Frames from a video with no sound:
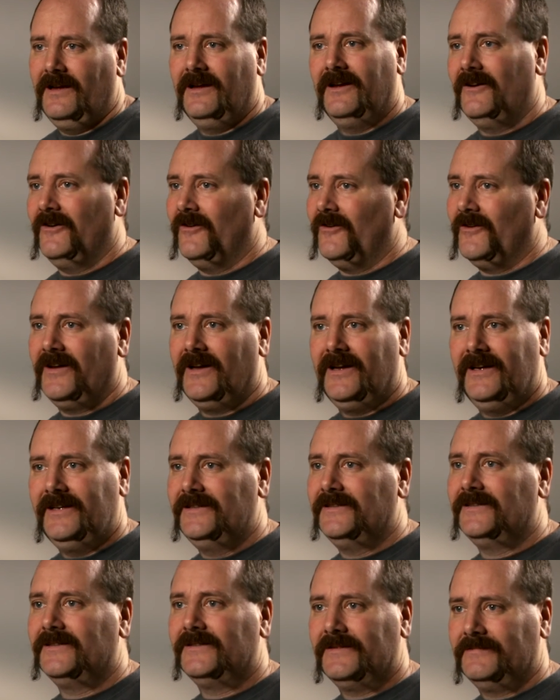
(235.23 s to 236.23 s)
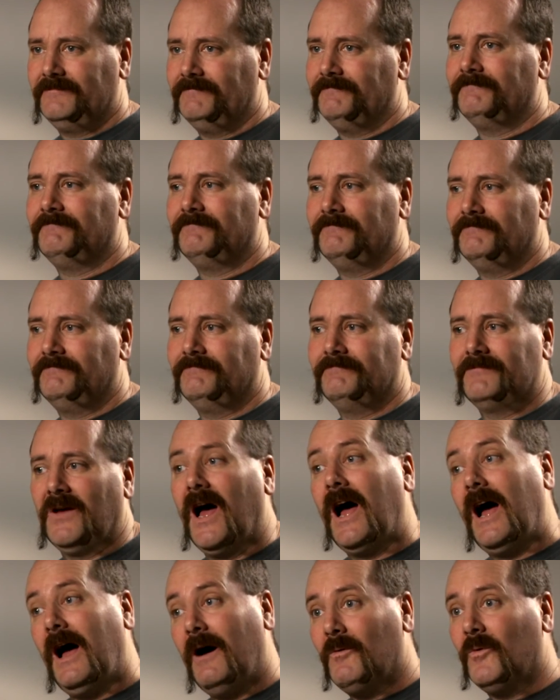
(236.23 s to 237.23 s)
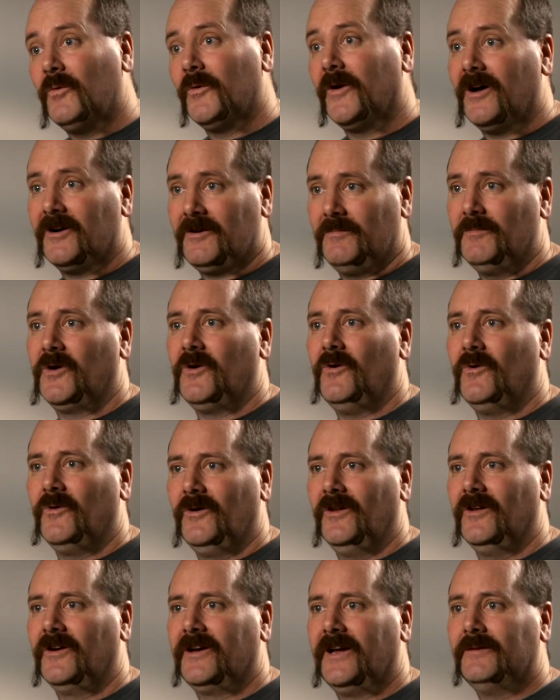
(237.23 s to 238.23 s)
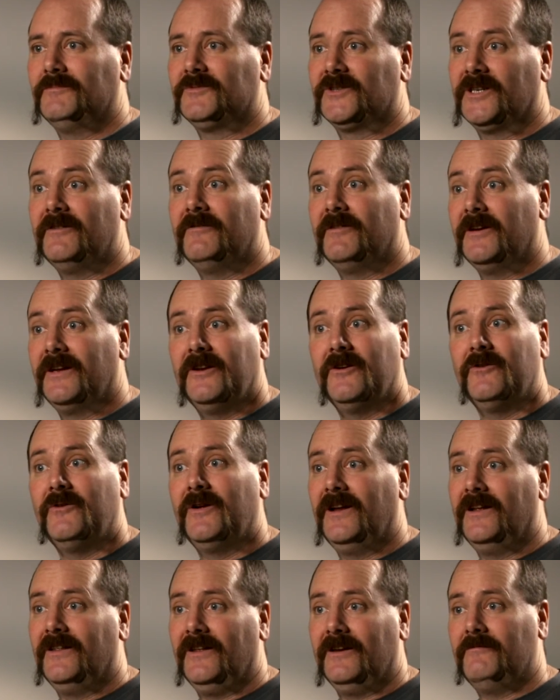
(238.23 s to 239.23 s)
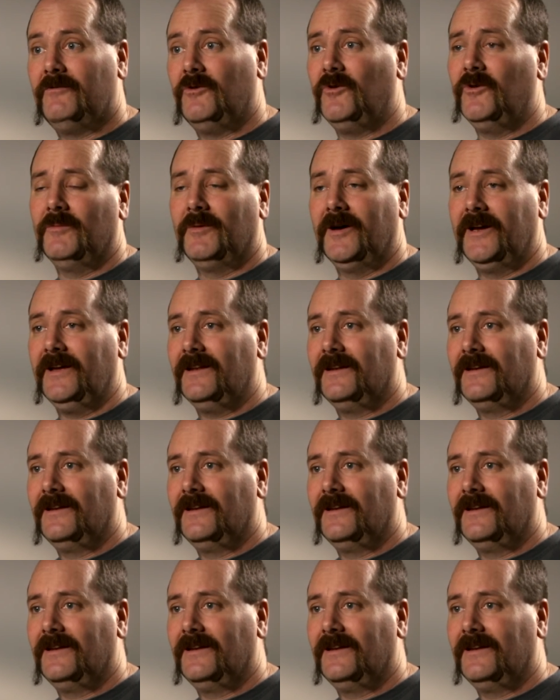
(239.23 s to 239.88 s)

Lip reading: And I want Dr. McCord to look at him, see if he can do anything for the man.